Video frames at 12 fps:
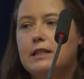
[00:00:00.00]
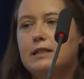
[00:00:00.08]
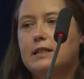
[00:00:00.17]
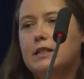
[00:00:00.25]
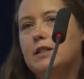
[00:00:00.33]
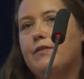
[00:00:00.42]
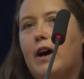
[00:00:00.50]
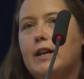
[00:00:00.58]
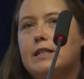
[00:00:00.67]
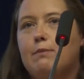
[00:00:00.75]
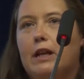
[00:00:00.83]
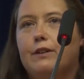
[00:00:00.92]
Is it the
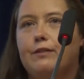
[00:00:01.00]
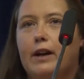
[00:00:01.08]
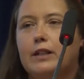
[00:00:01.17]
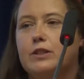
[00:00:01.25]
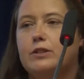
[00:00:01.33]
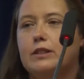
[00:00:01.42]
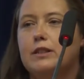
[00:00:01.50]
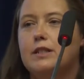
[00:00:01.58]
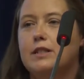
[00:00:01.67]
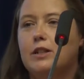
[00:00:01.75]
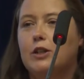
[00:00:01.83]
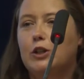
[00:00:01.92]
device
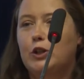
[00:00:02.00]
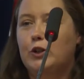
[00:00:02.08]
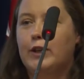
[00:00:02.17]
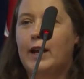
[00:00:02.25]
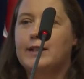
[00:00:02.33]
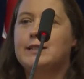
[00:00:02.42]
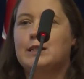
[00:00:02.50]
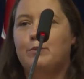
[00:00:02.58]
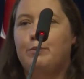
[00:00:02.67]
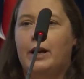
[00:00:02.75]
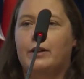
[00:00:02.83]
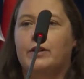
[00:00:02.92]
manufacturers? Who gets to
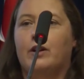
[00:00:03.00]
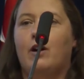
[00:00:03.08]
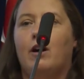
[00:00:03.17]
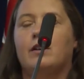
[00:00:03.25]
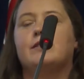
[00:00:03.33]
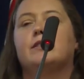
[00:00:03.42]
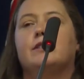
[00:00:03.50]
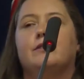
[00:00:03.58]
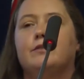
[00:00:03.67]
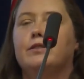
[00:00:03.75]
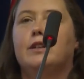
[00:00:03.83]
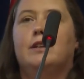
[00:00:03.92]
bear the cost
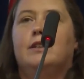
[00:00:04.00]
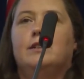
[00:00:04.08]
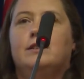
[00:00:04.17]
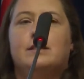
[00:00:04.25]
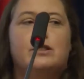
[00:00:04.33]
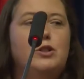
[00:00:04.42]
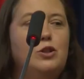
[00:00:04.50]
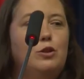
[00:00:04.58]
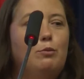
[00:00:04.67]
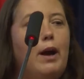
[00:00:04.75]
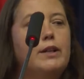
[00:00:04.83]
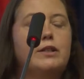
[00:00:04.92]
of this new
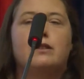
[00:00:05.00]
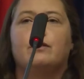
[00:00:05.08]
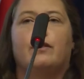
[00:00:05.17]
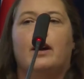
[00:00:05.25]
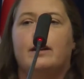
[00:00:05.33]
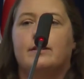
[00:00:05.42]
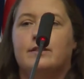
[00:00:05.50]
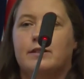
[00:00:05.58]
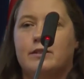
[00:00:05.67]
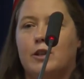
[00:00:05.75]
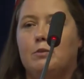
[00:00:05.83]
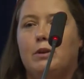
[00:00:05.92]
magic device
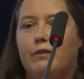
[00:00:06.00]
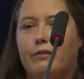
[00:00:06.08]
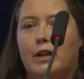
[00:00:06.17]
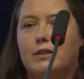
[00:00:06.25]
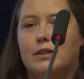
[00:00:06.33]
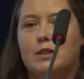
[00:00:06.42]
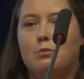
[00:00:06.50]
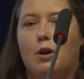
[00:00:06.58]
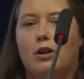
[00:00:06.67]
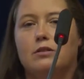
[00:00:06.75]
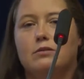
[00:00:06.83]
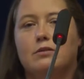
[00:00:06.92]
that's going to be invented
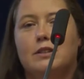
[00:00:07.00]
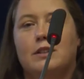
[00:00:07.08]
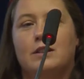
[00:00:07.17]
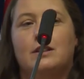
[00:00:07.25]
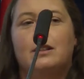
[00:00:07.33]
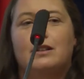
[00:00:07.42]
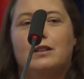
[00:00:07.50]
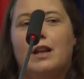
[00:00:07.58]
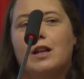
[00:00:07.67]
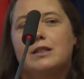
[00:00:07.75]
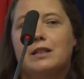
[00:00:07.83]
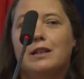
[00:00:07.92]
tomorrow? And
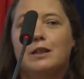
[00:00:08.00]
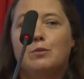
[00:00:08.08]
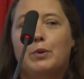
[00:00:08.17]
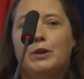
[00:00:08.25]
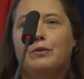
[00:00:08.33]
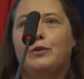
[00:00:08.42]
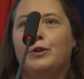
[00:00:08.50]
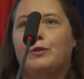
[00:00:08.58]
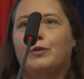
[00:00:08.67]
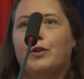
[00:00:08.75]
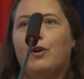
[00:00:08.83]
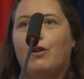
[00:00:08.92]
that's a little bit of food
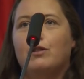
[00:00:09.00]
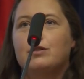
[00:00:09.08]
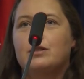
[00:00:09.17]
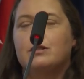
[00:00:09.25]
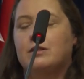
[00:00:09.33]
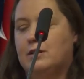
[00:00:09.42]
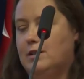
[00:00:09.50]
for thought.